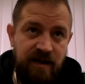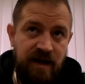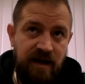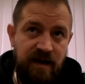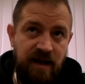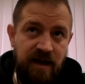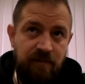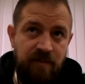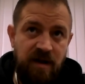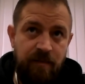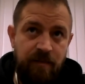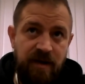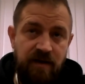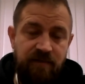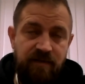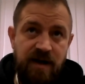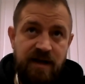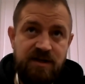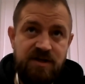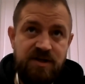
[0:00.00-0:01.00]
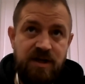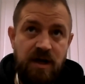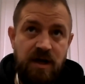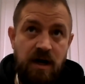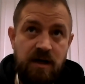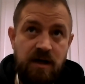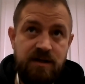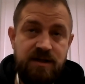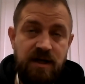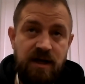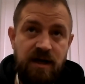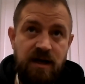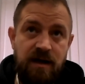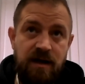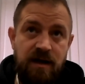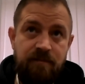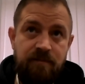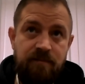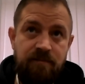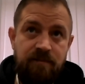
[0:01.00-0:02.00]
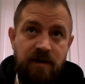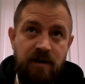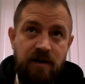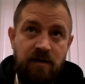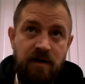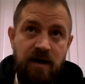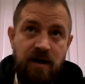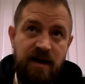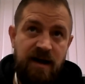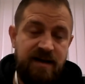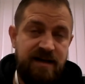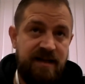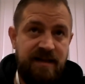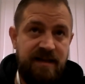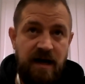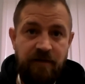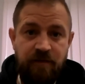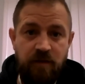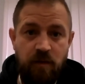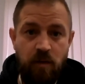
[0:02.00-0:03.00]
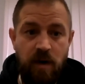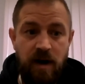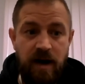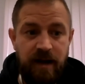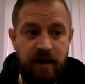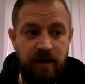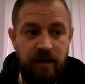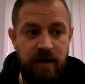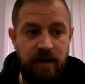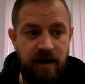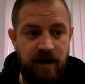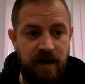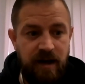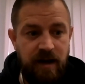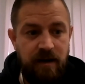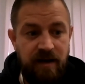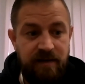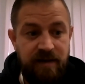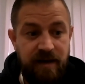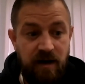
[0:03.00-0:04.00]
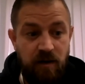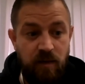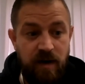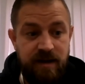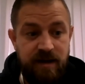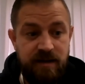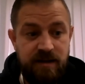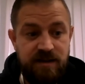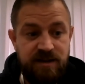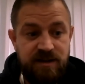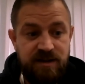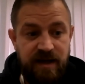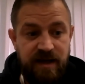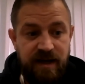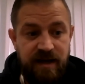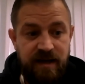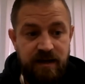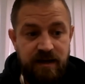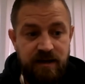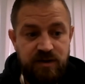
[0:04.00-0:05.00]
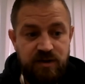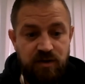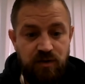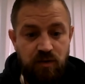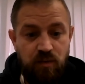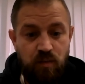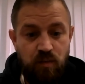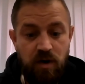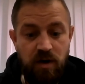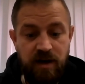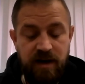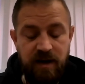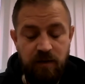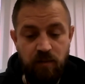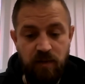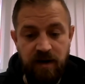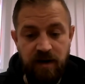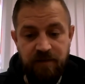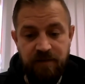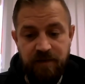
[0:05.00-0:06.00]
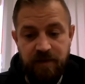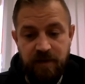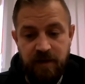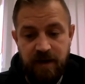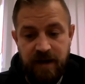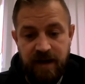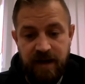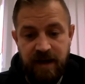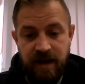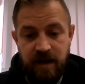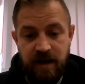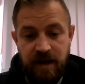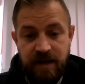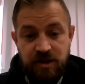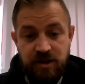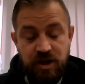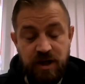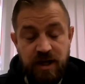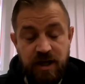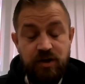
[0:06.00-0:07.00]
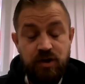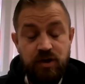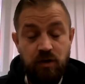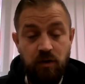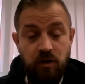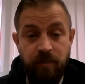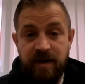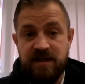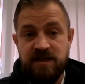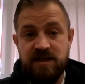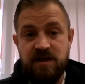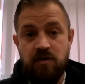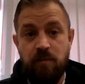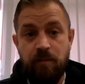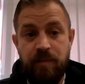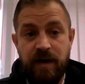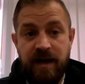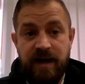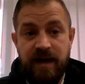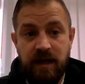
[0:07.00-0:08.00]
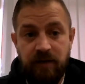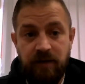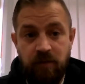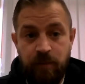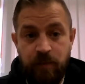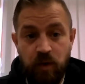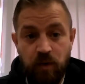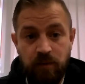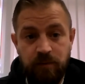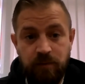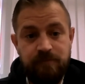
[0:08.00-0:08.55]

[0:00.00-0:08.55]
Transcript: gave me a bit of an head start. I did that for a while, and then I went into working with a educational based company in Liverpool.